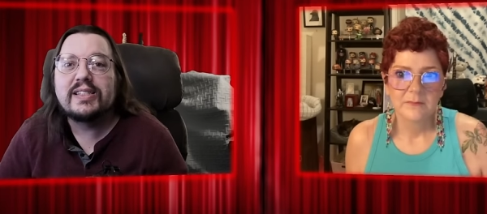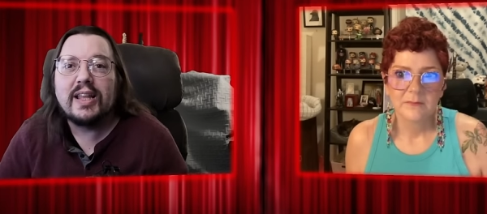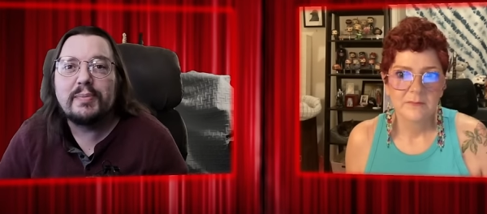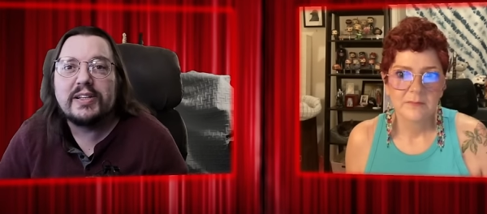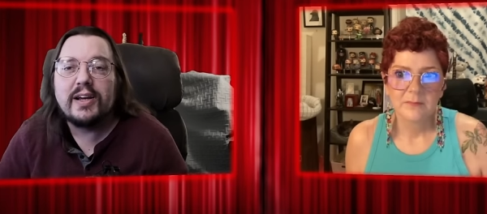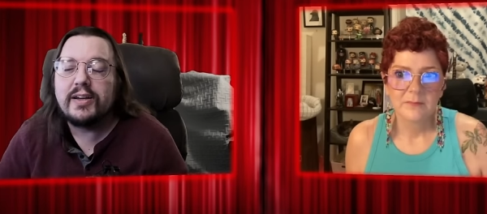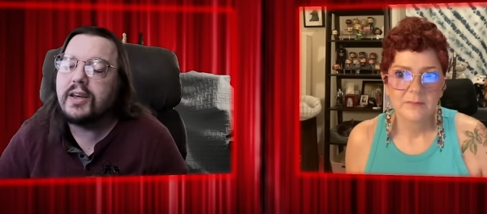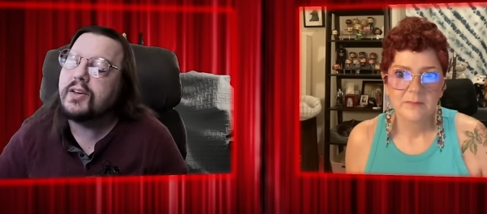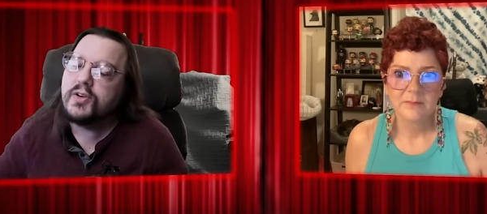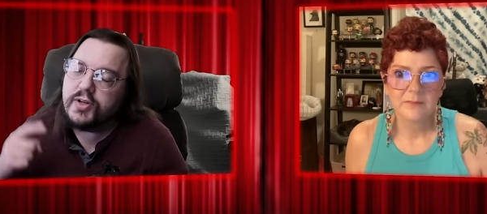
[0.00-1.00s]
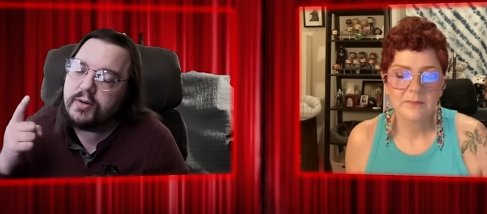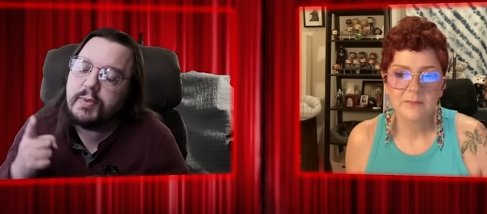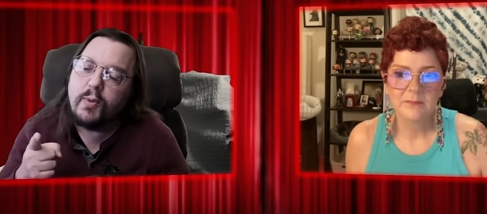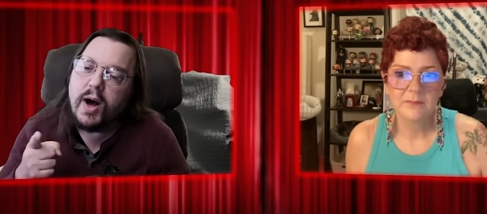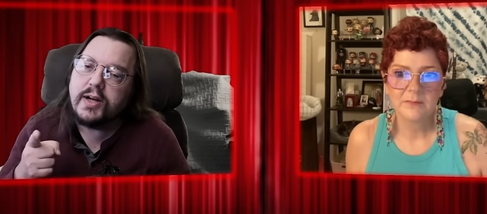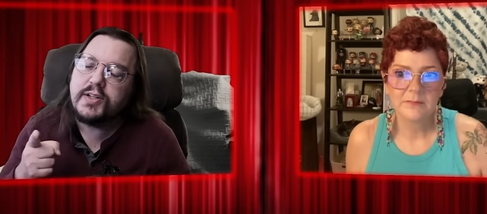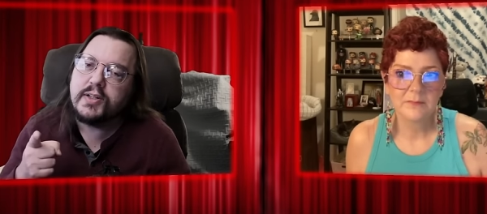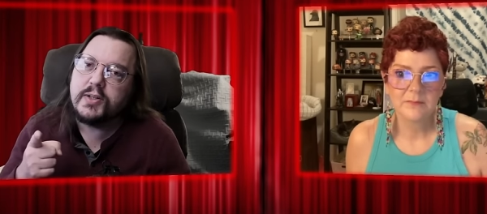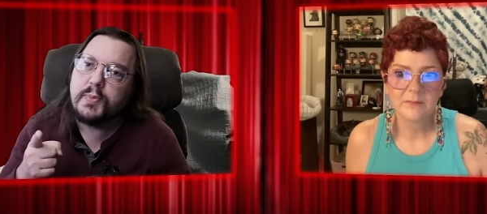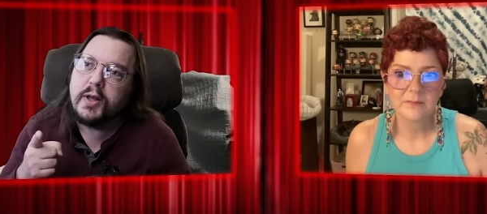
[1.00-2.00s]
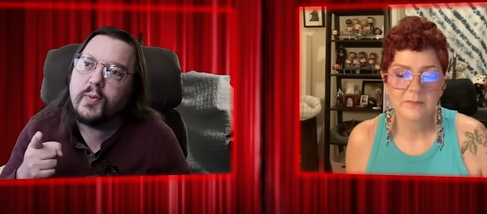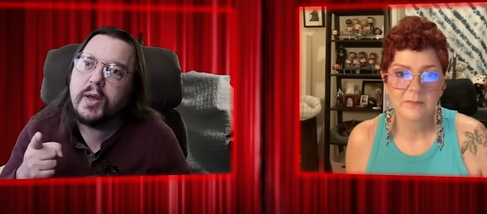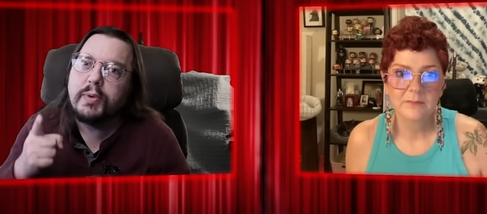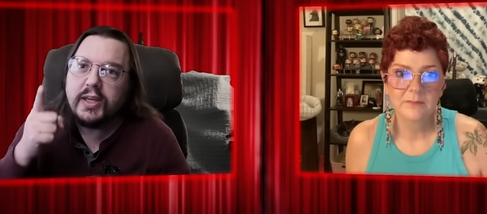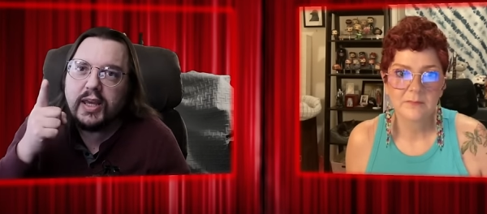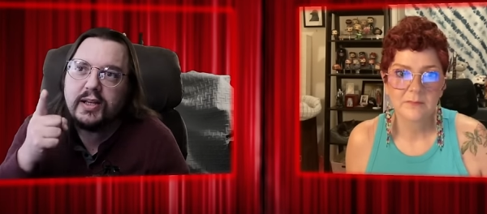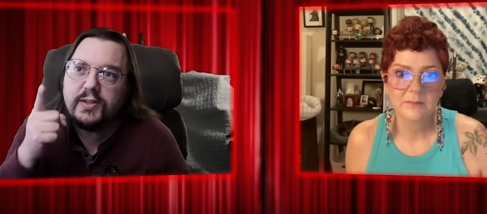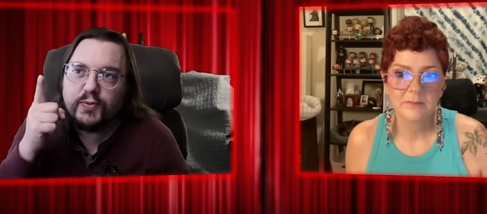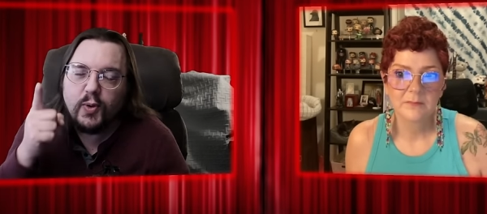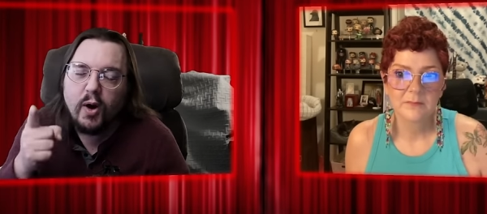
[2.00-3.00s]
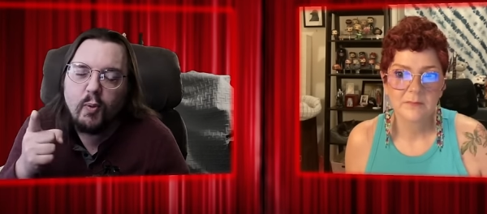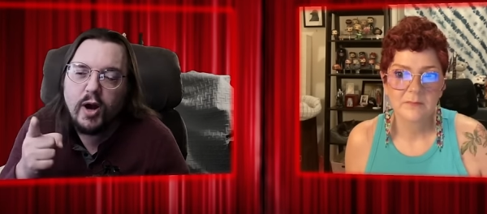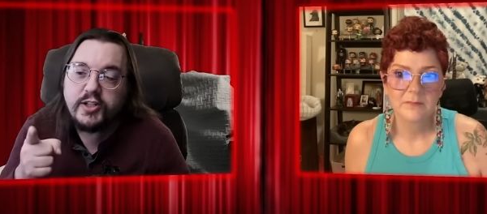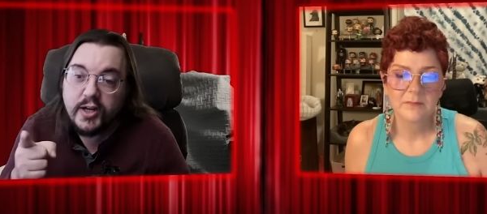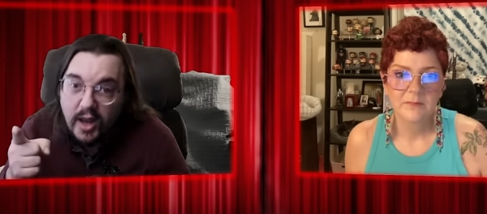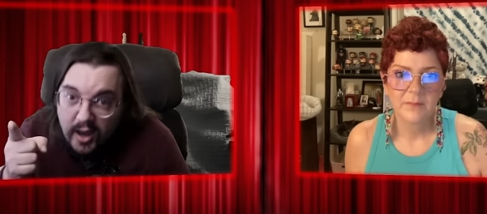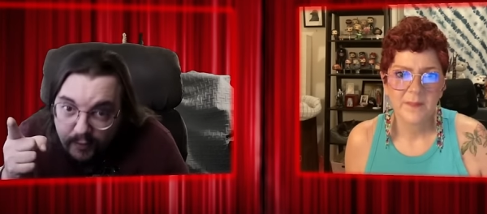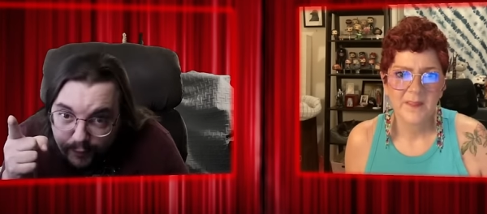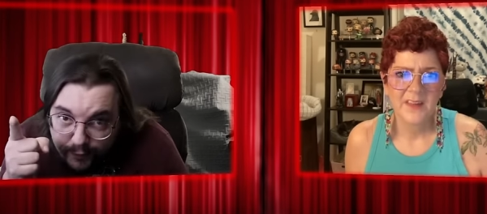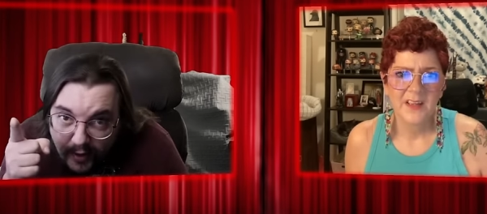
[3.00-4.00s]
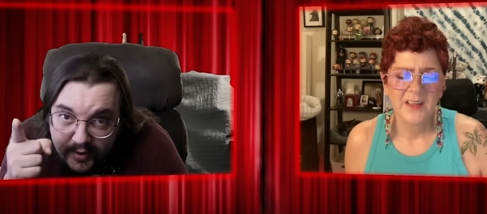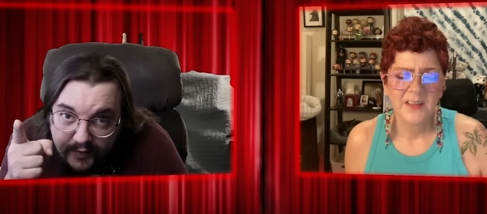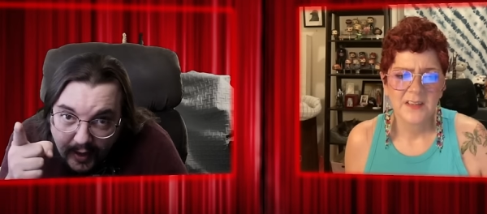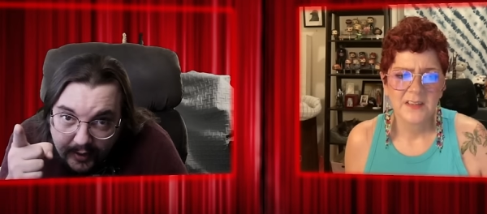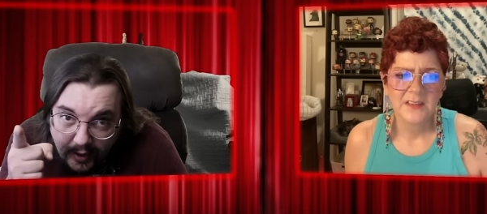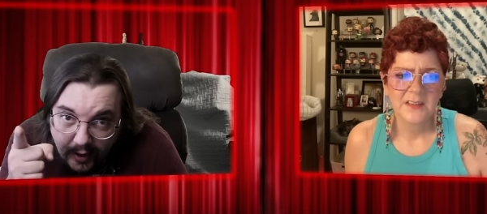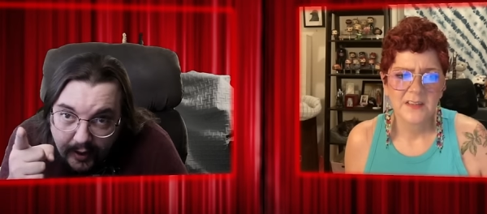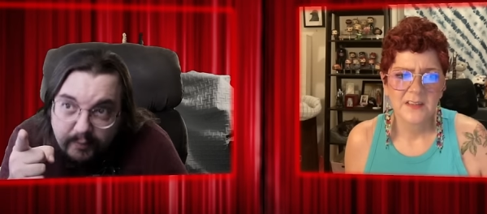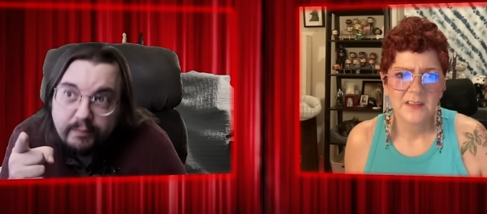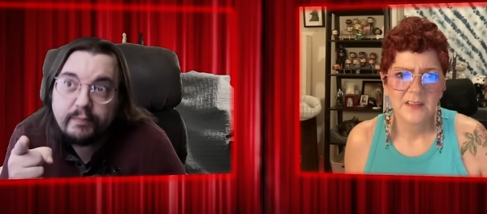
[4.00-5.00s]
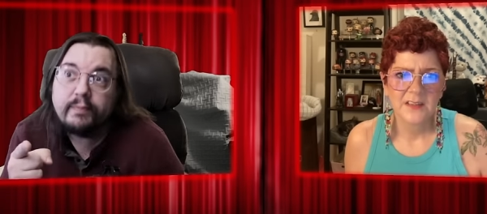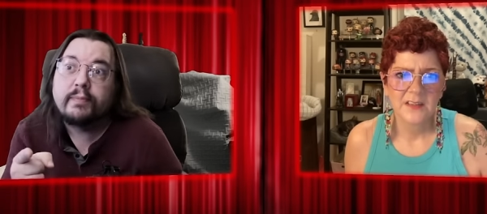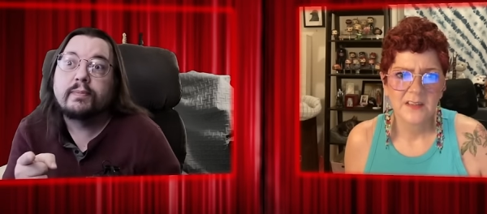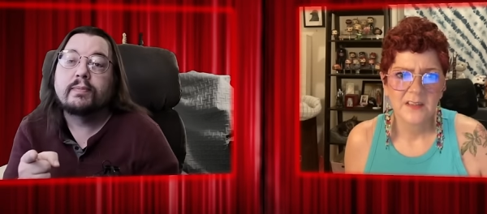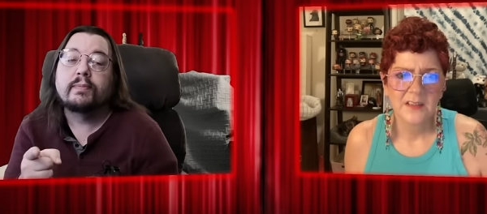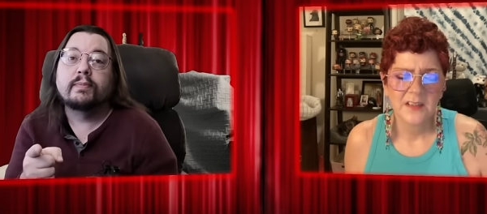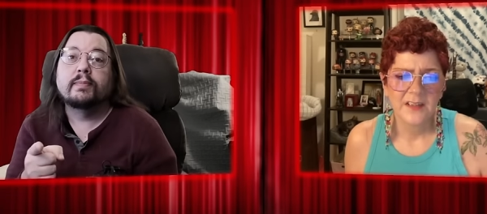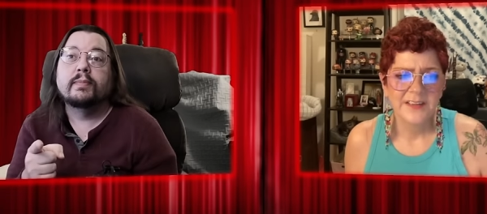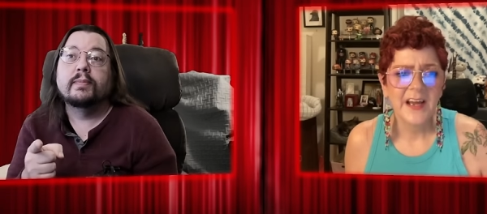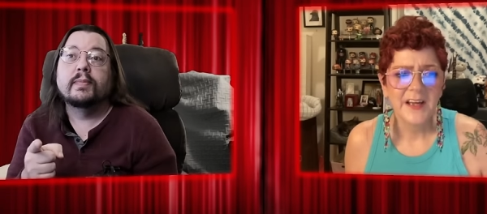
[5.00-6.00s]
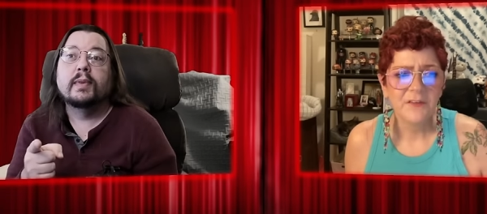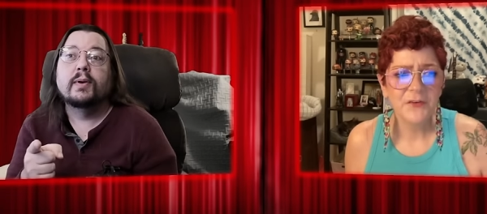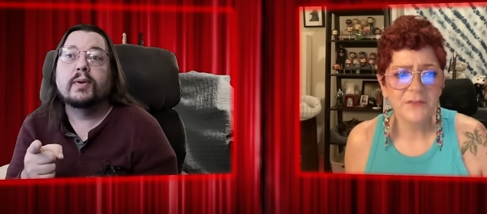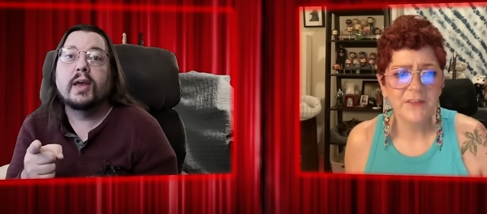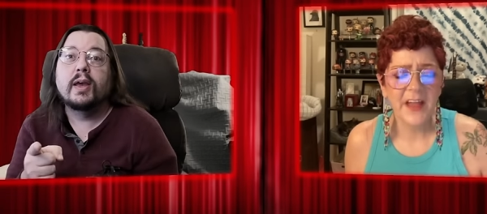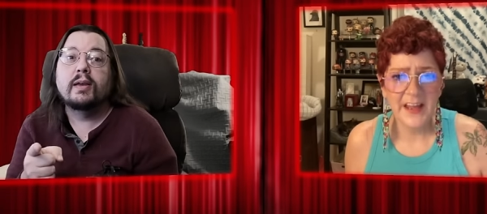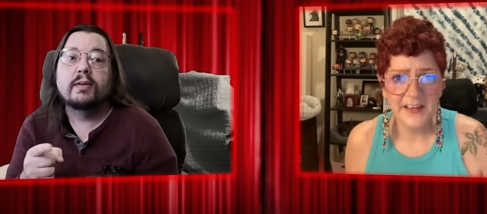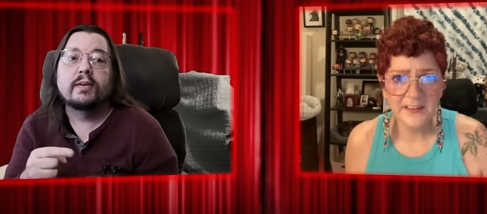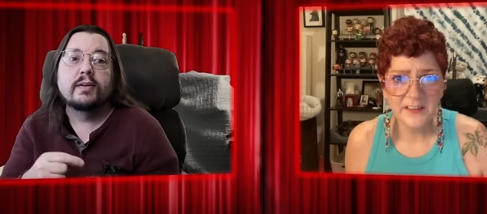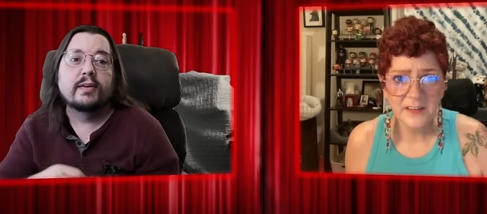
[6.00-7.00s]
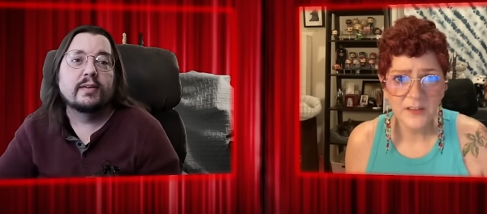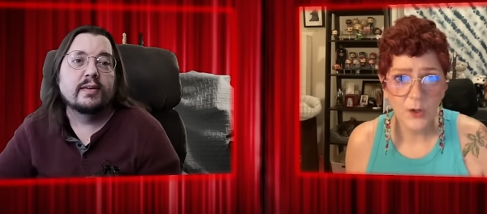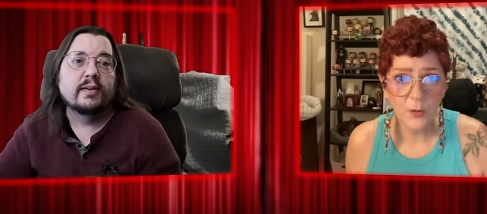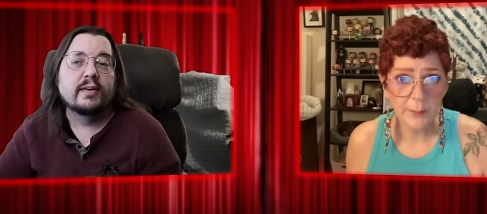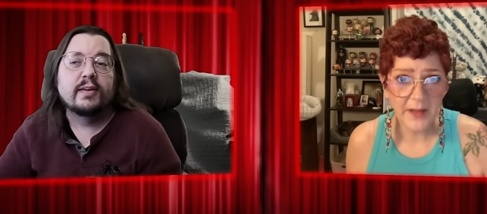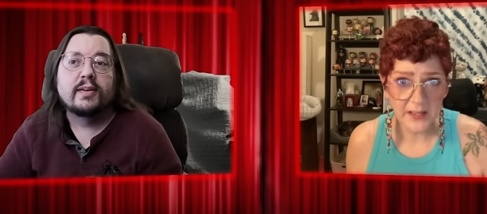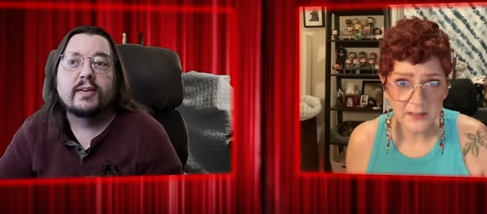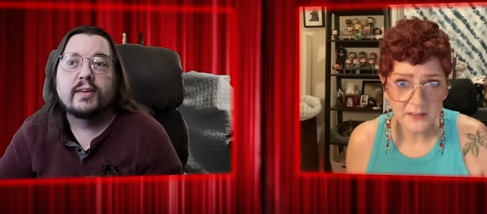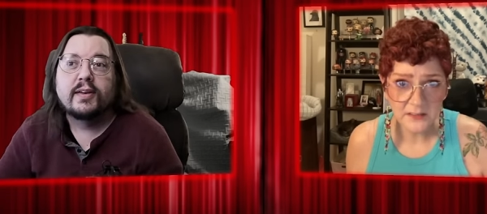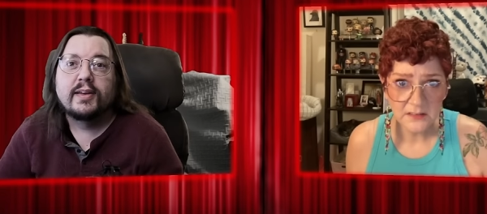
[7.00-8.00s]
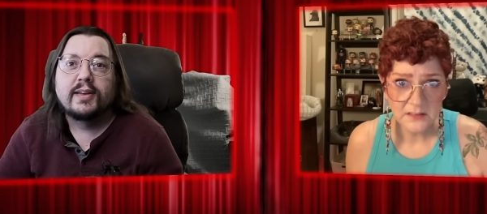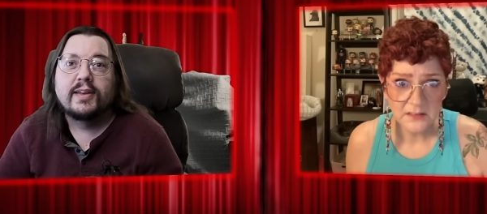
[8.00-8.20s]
Speaker 1: let me tell you, you shouldn't be watching this, by the way. But kids, if you are watching, fuck that guy.
Speaker 2: Yeah, okay? if you're 10, go to bed.